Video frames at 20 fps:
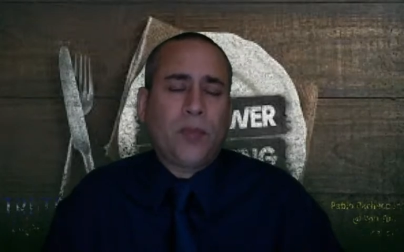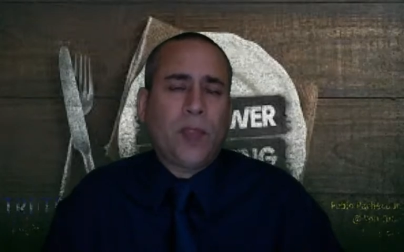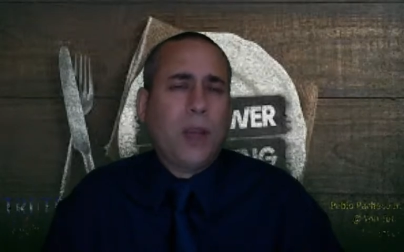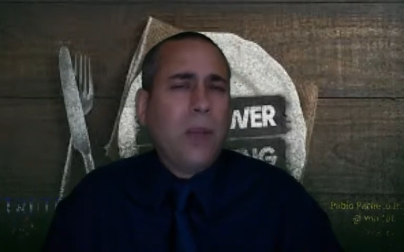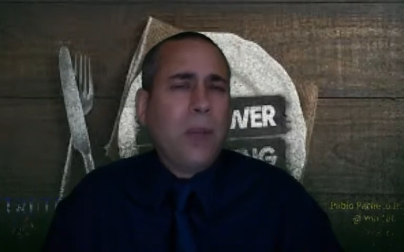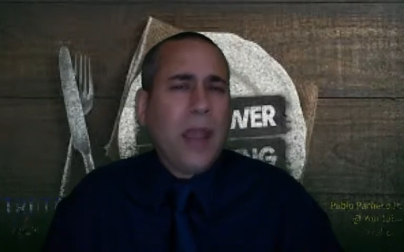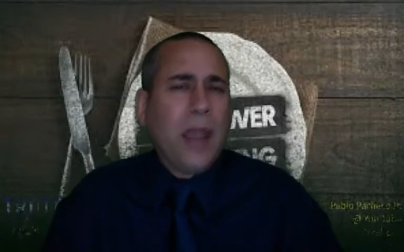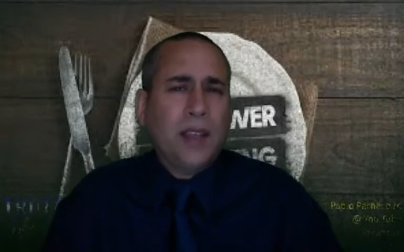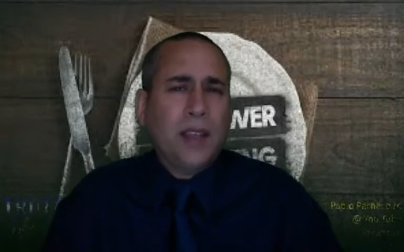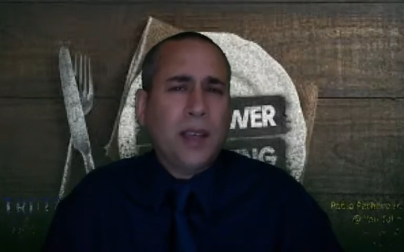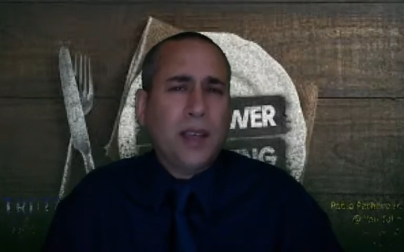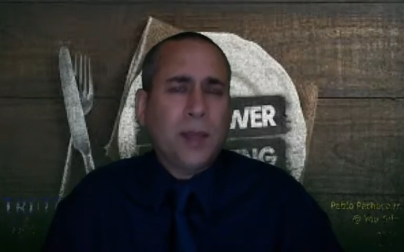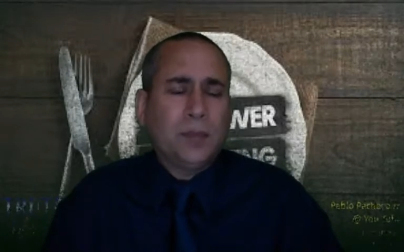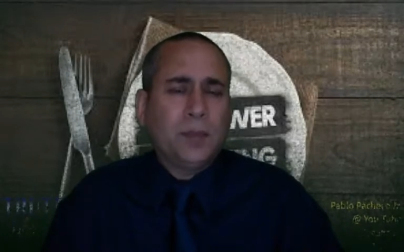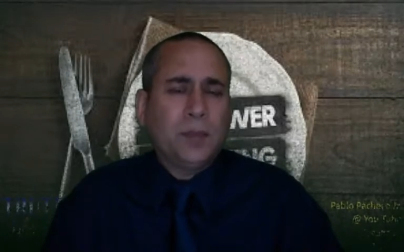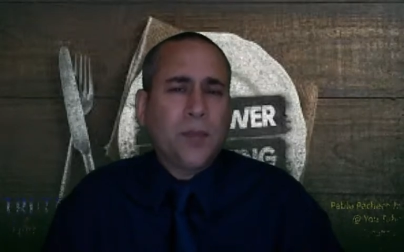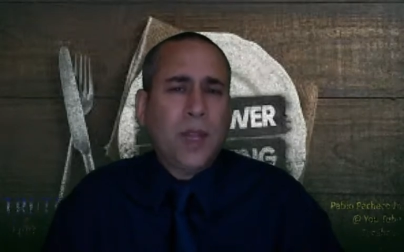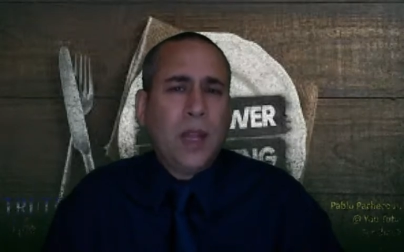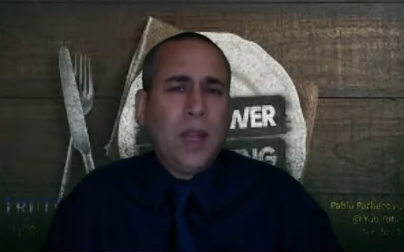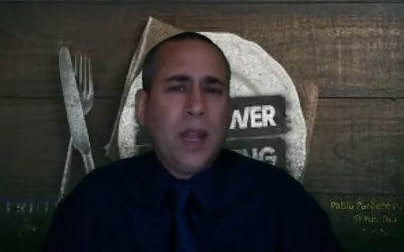Amazing.
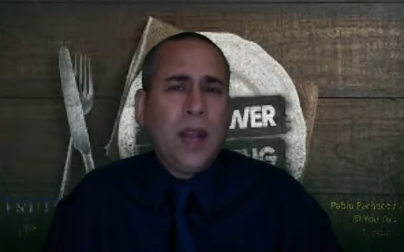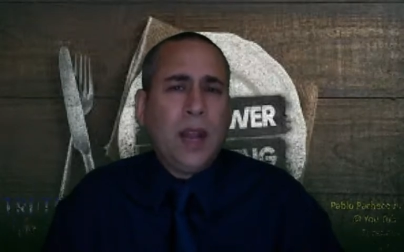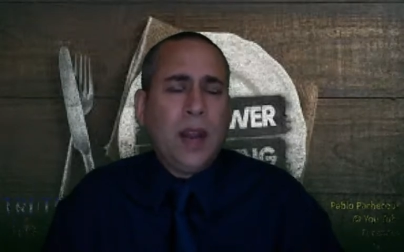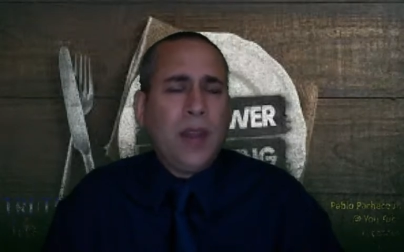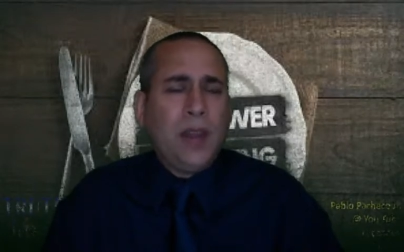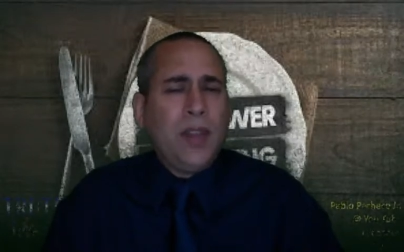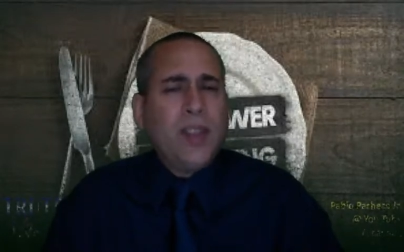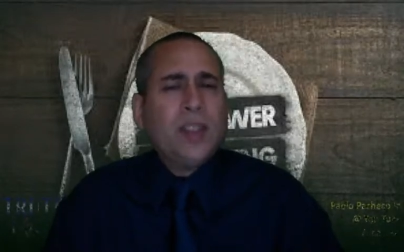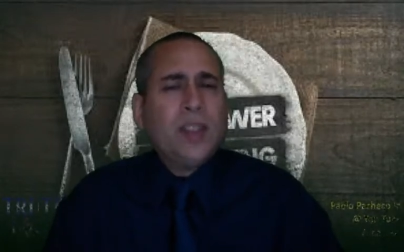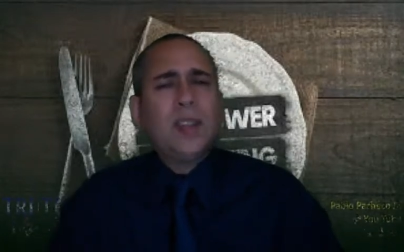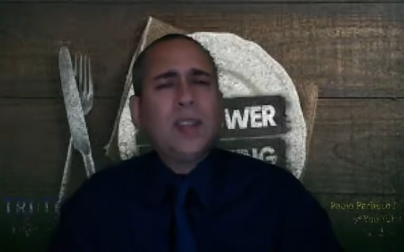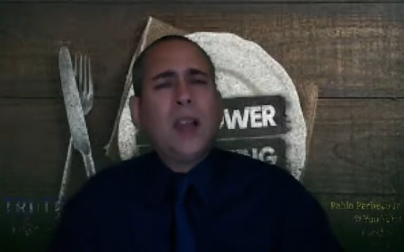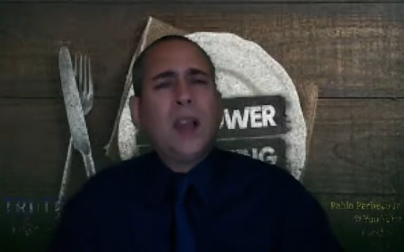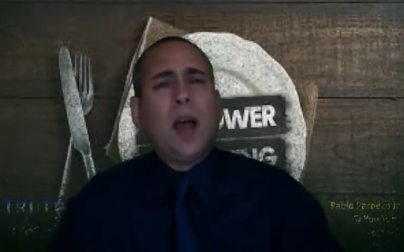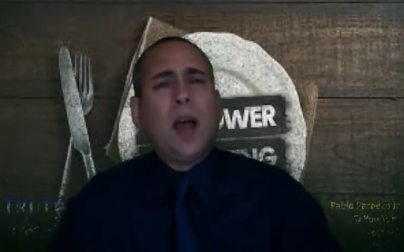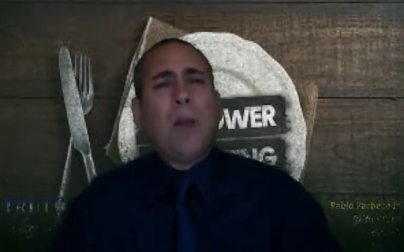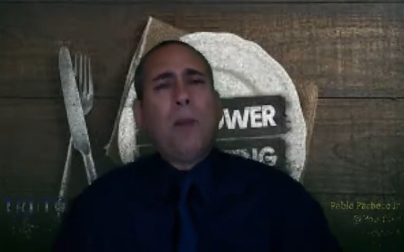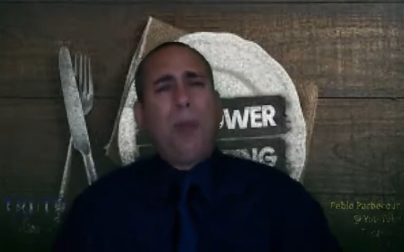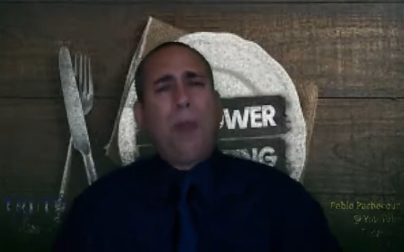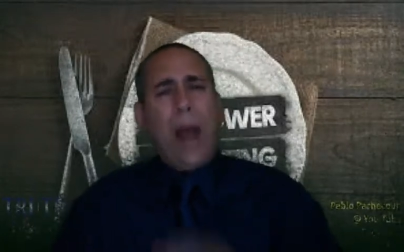Now this is
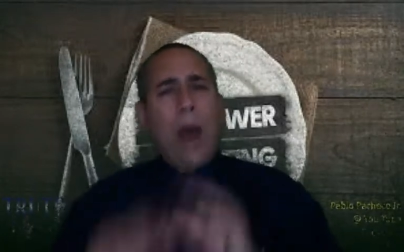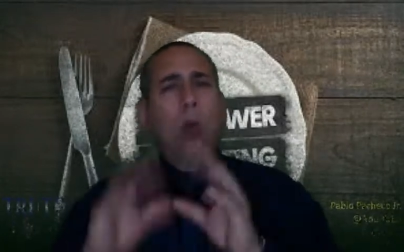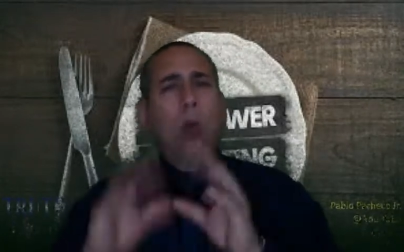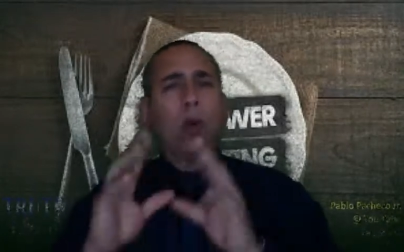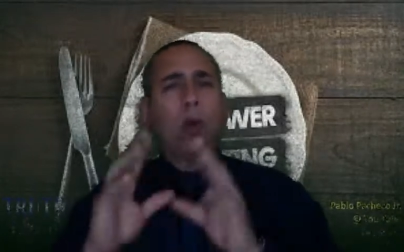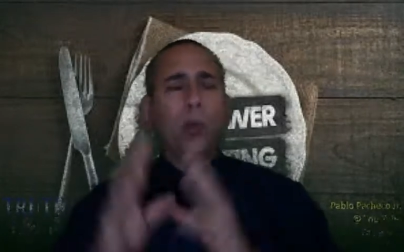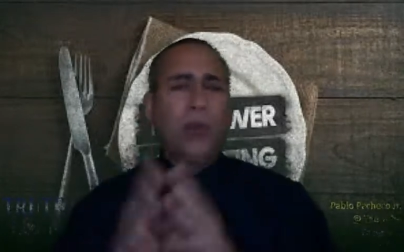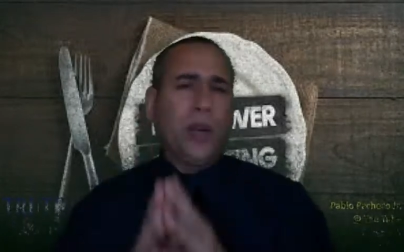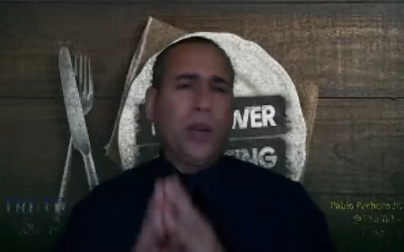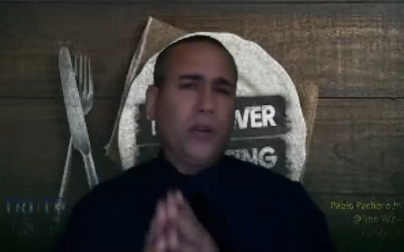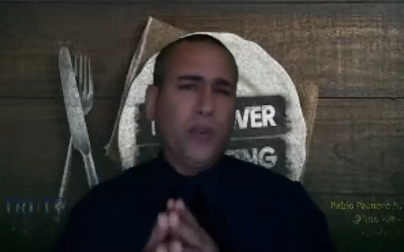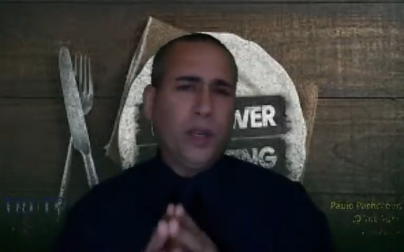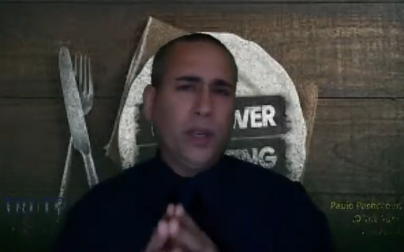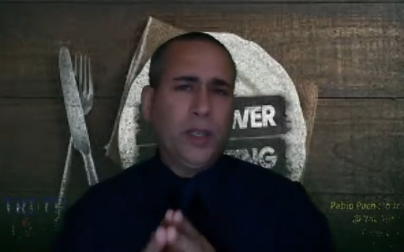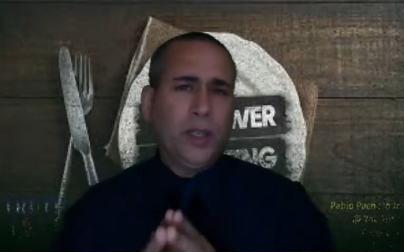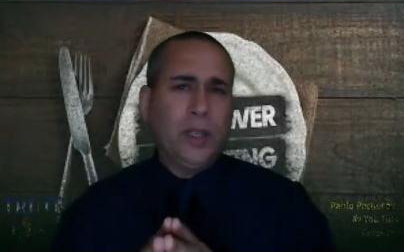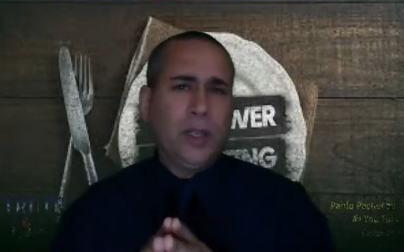power, brethren.